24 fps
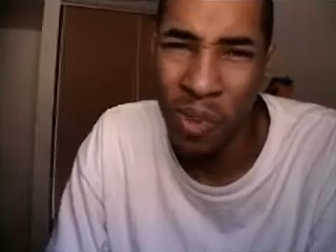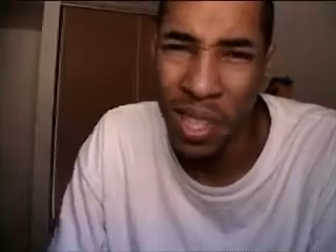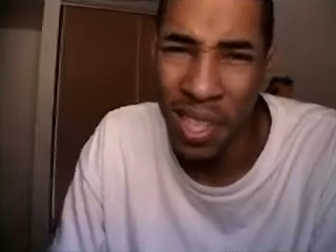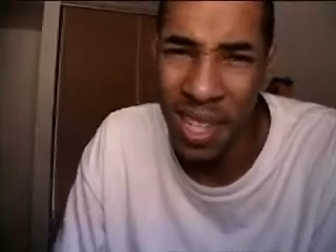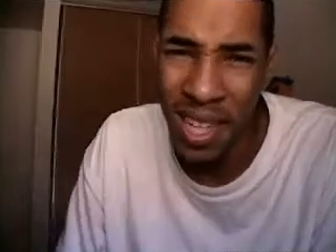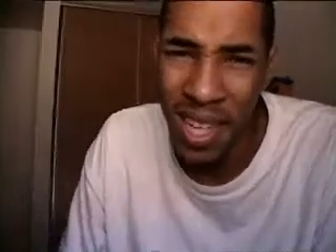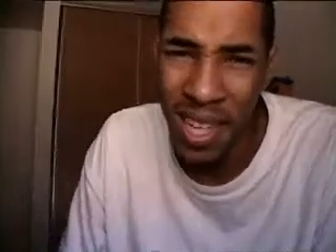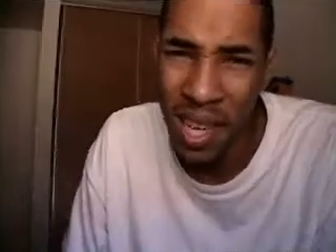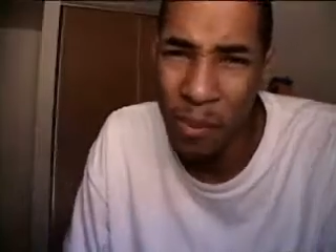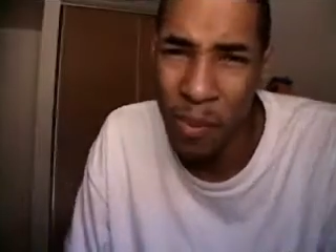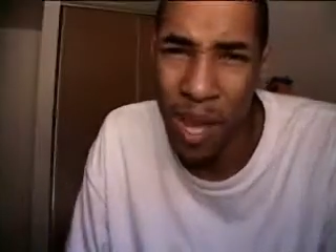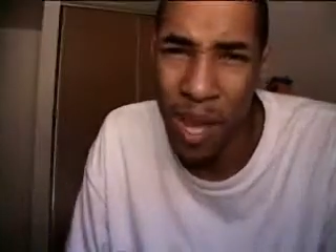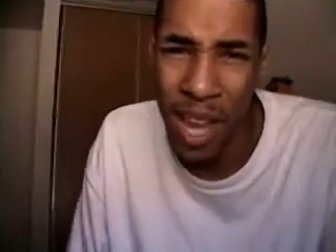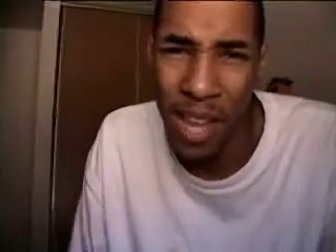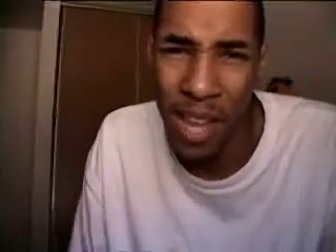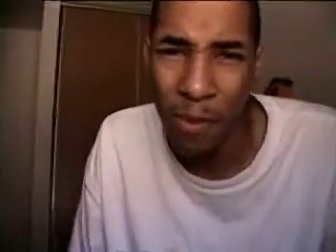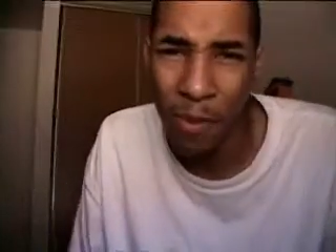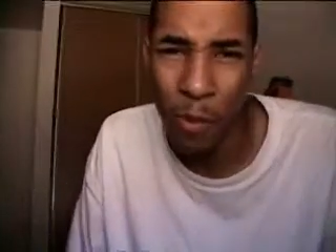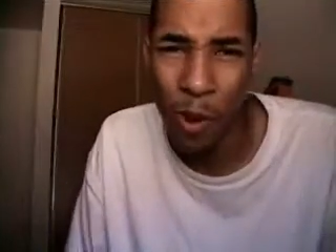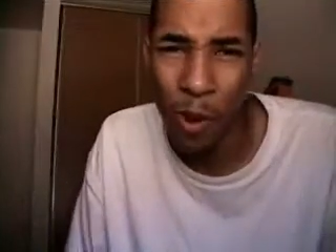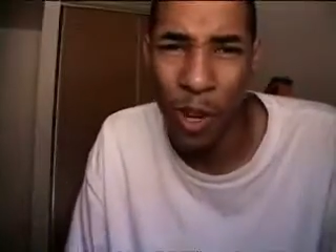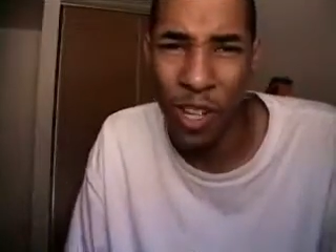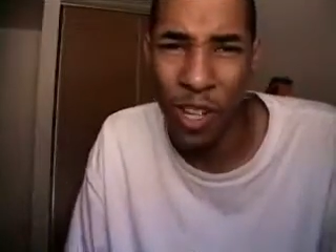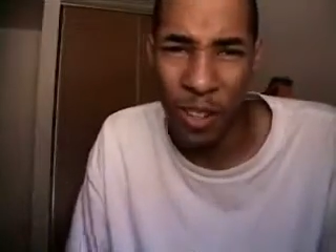reason they gave me
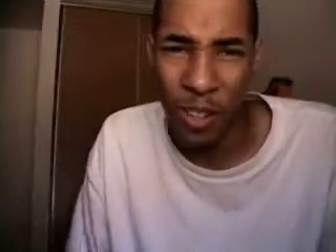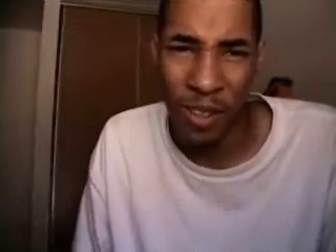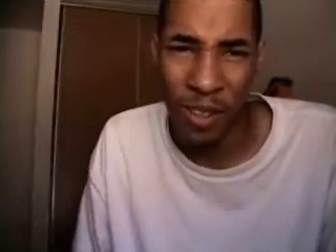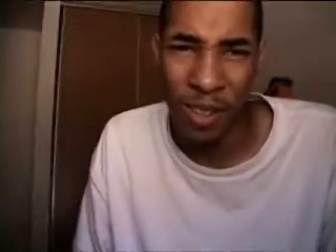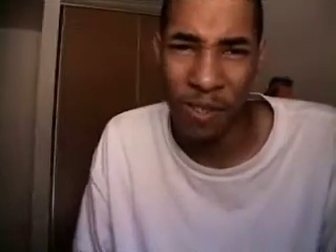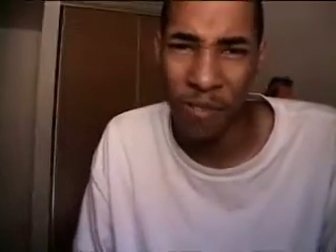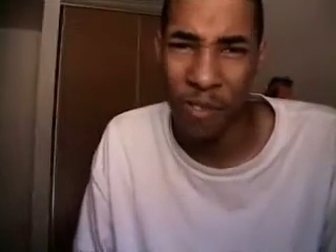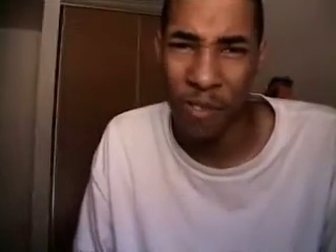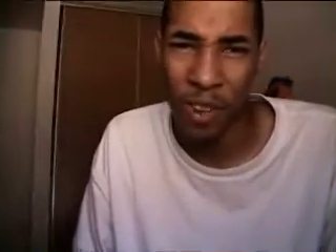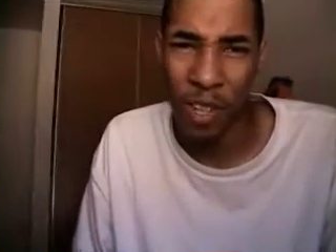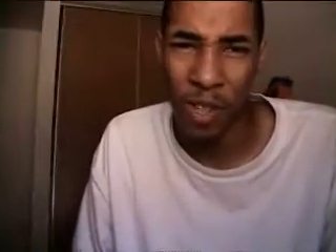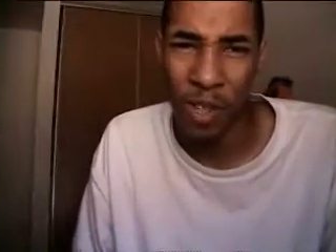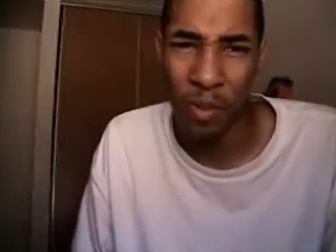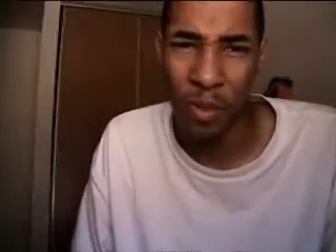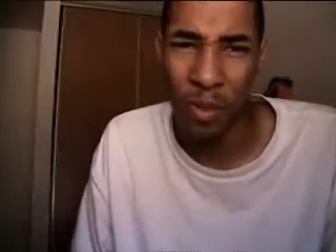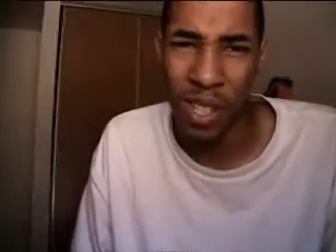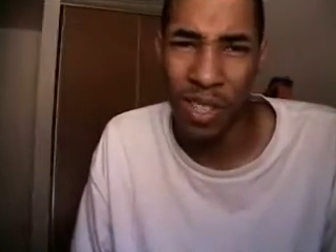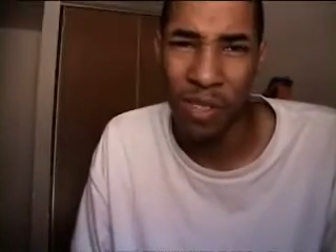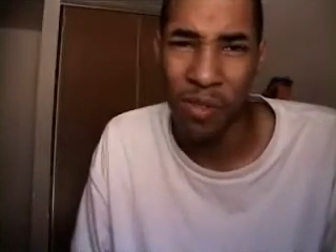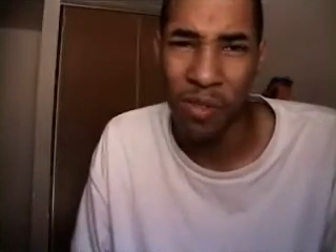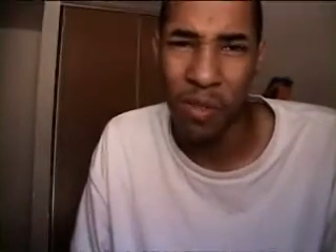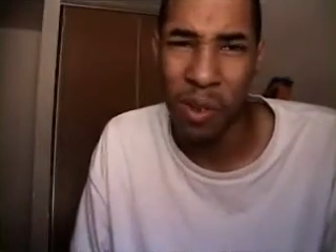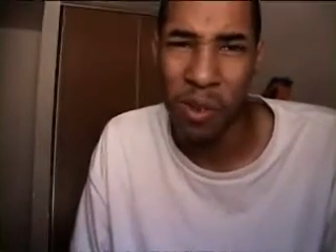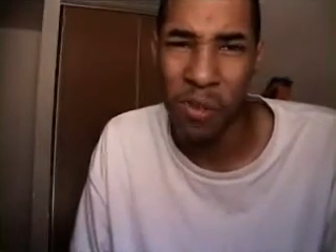hella work during the first week
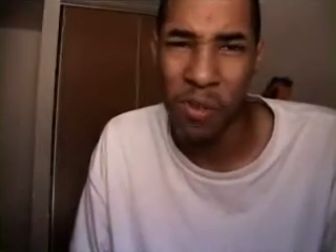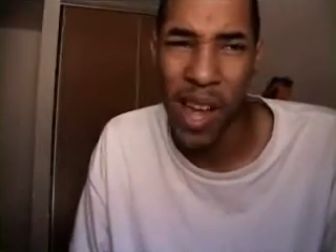of school.